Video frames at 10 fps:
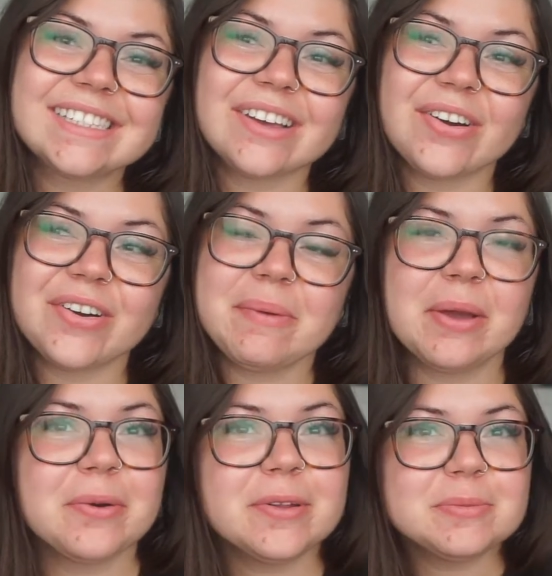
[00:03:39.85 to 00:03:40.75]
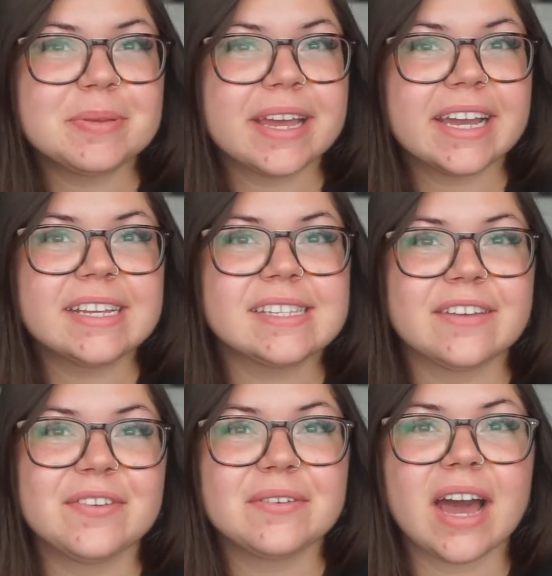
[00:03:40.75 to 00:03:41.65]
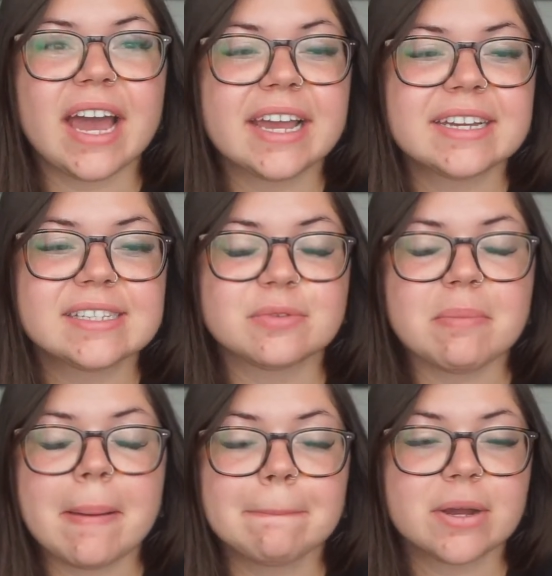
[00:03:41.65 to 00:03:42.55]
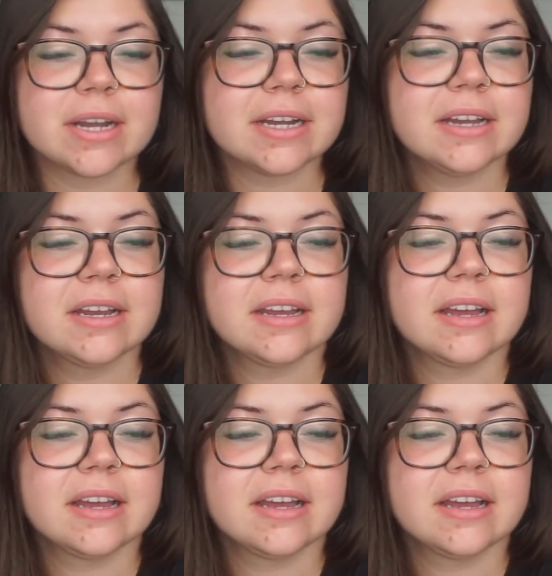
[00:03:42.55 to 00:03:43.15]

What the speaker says: So my old place, if you guys remember,